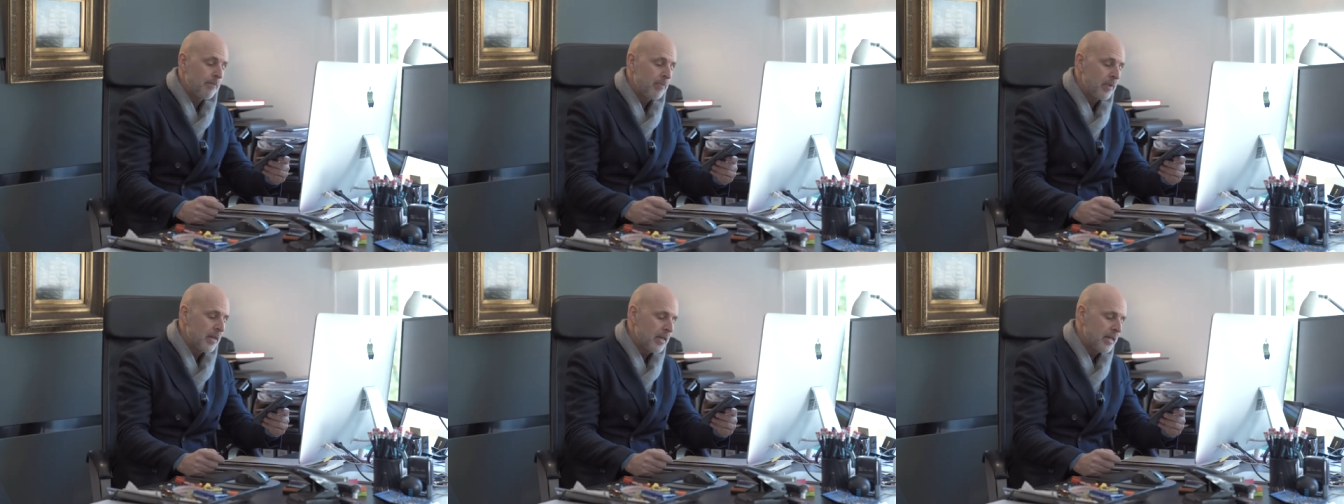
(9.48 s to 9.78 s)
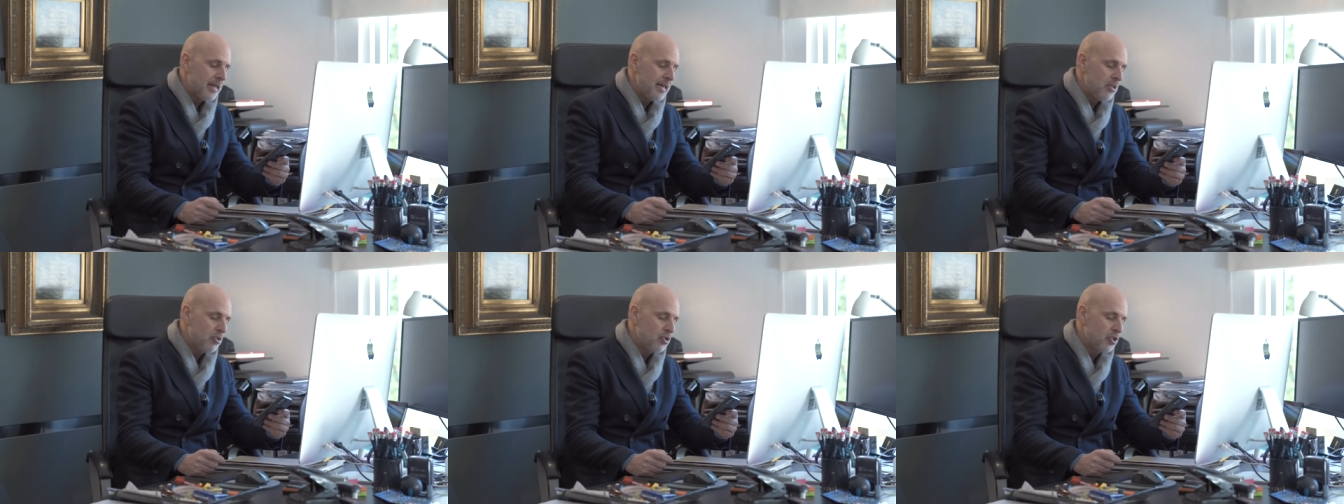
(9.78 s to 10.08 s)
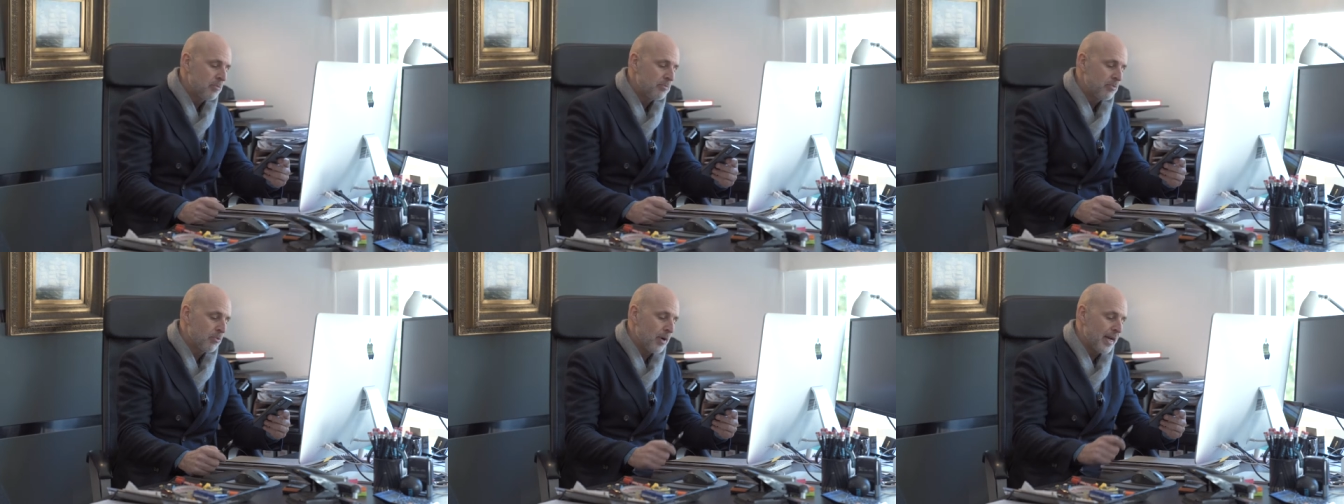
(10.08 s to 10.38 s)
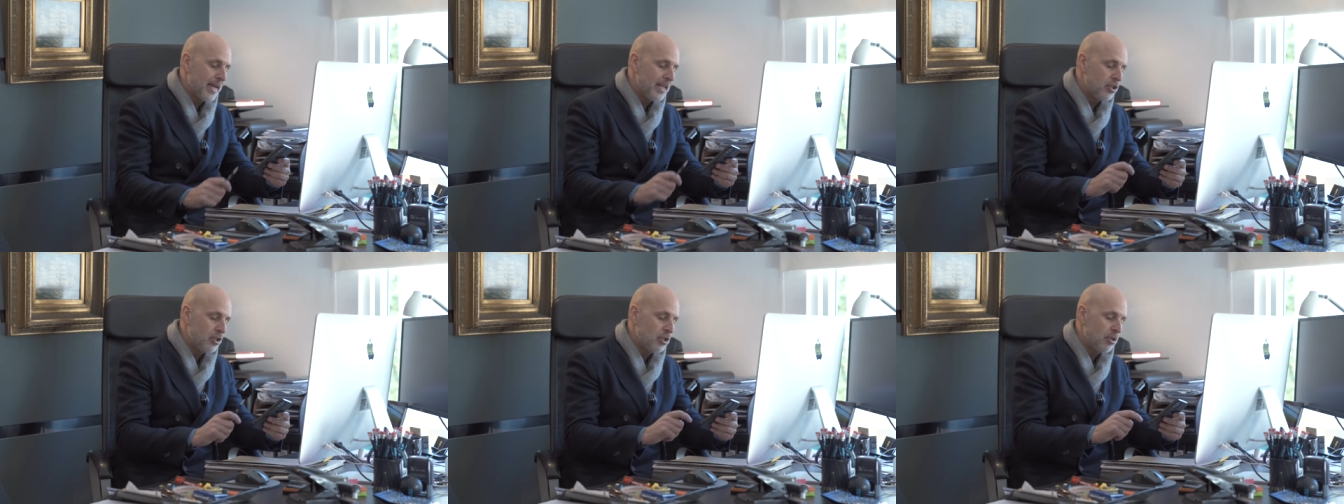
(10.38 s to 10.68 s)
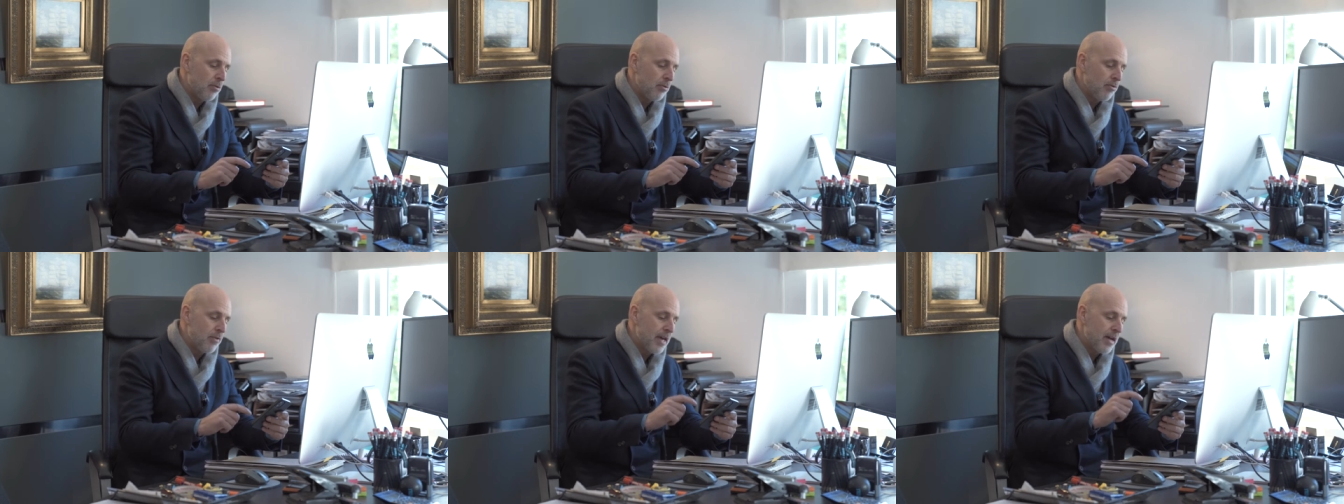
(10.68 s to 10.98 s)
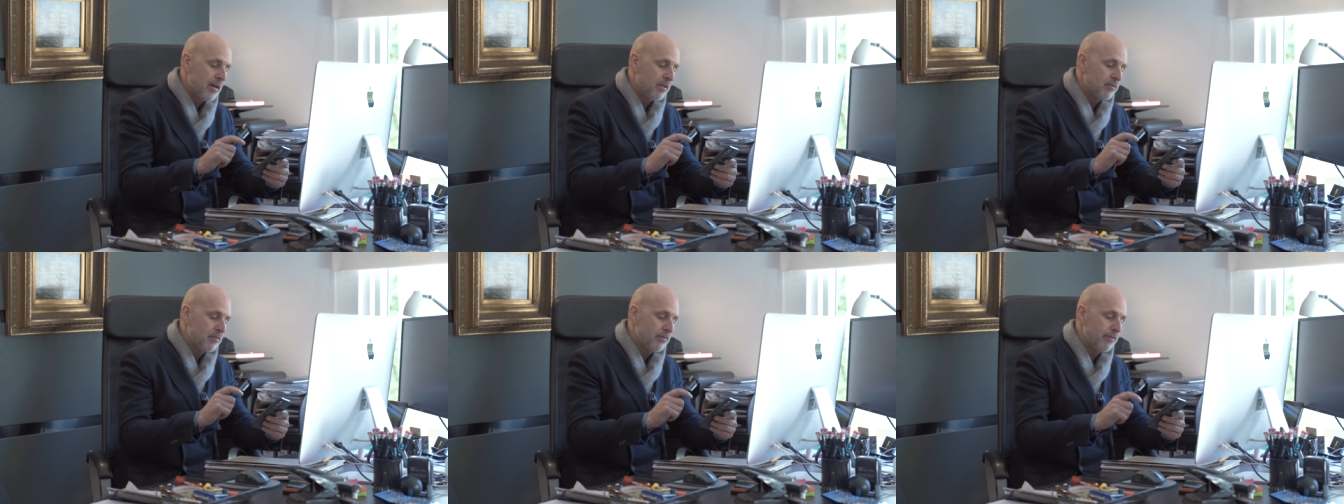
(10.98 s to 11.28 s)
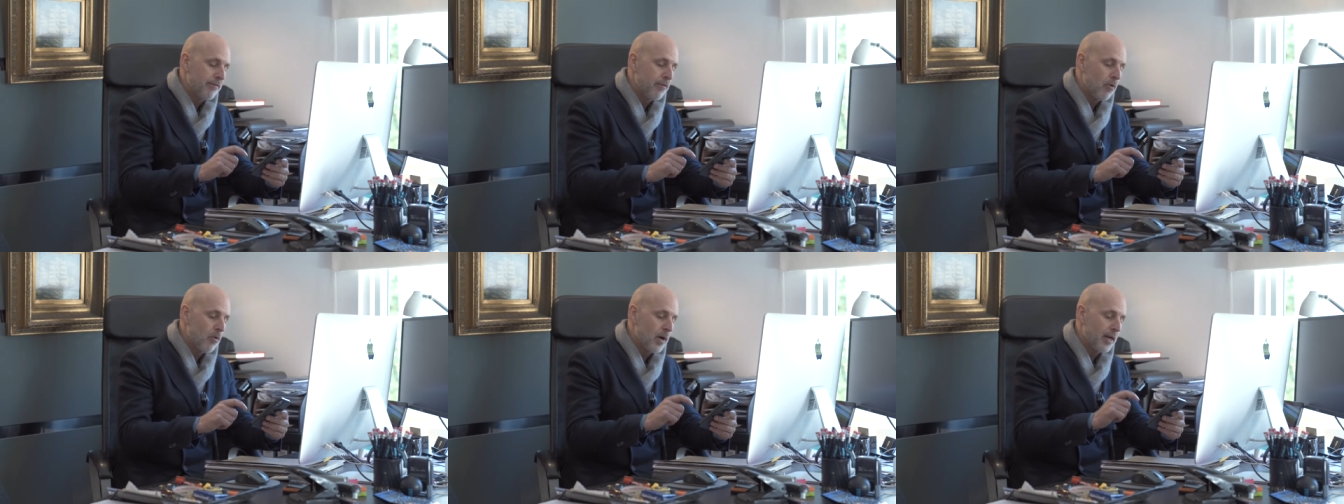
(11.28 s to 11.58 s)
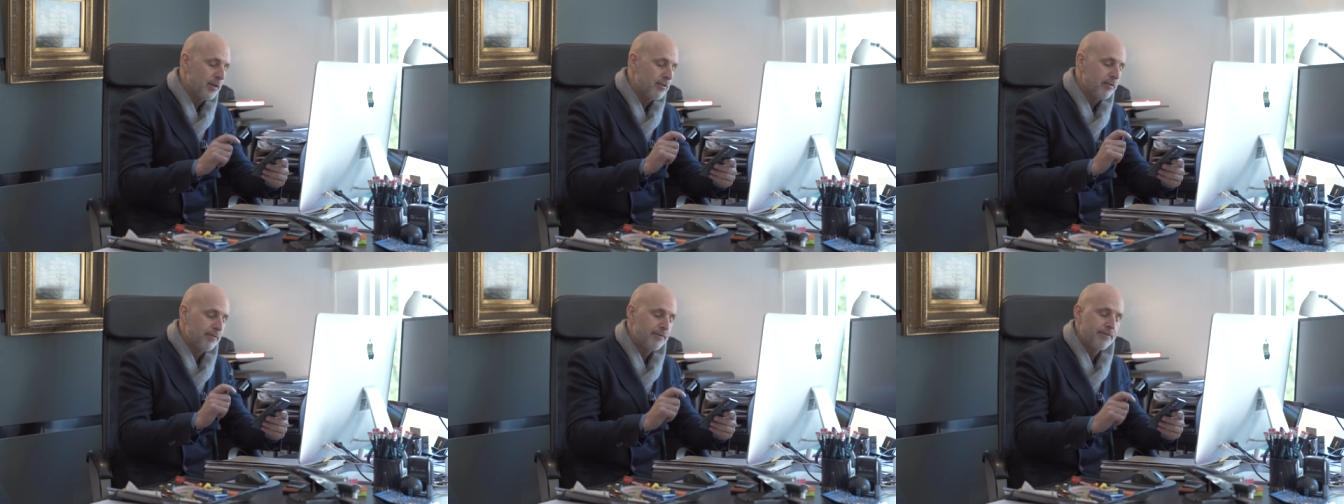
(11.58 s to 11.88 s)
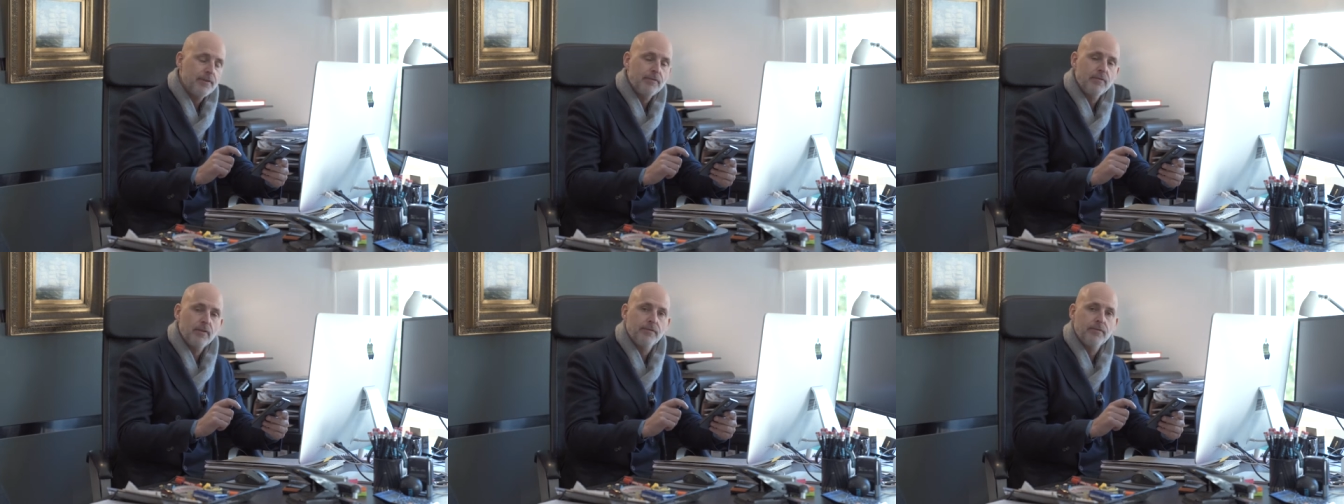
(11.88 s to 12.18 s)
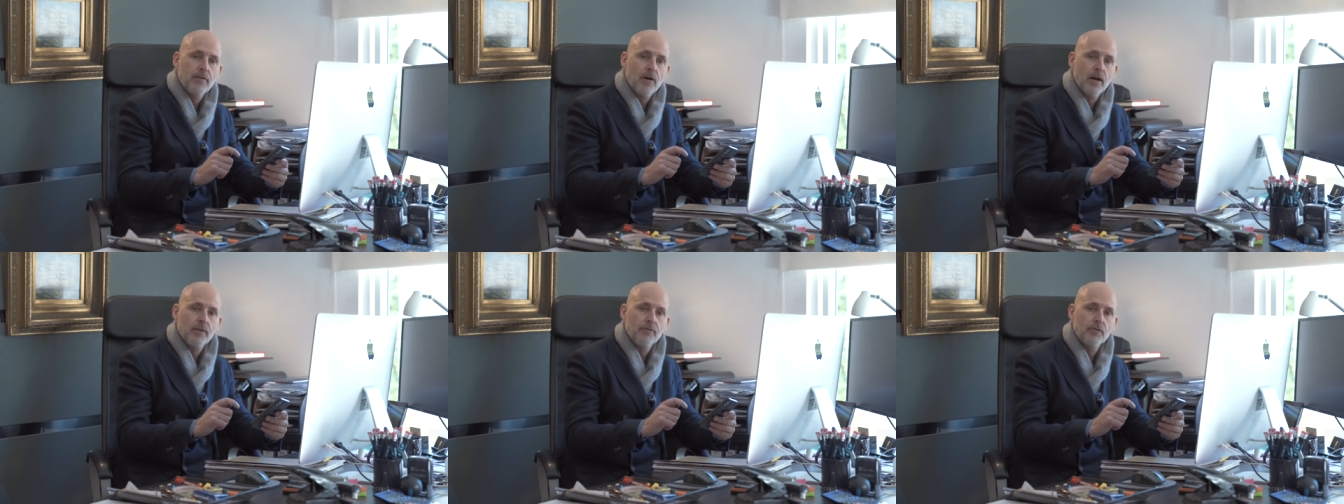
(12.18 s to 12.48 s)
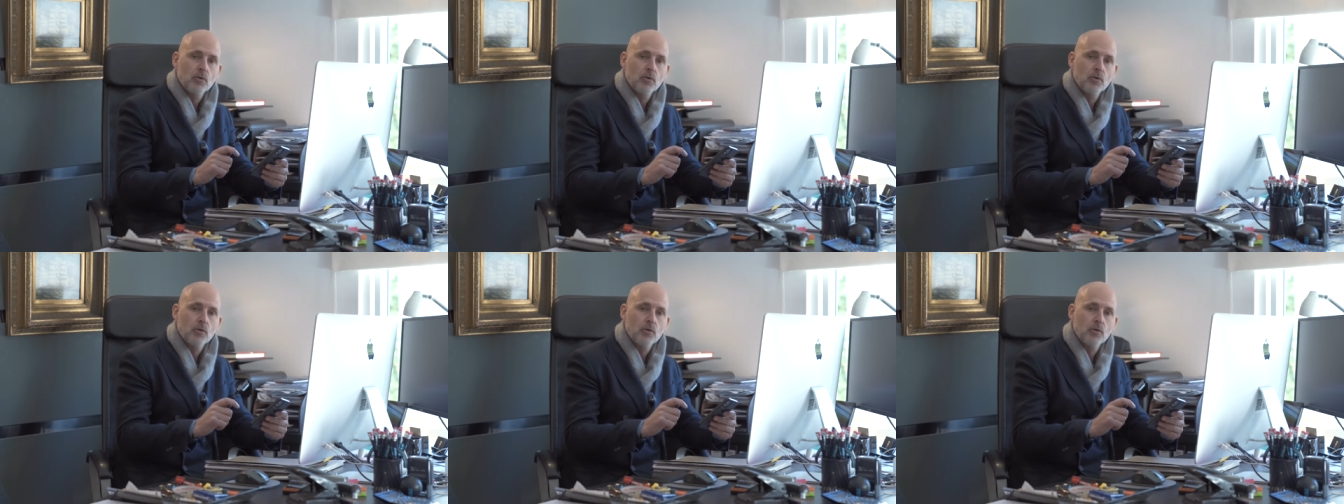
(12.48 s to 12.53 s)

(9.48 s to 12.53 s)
He's just bought a 2,455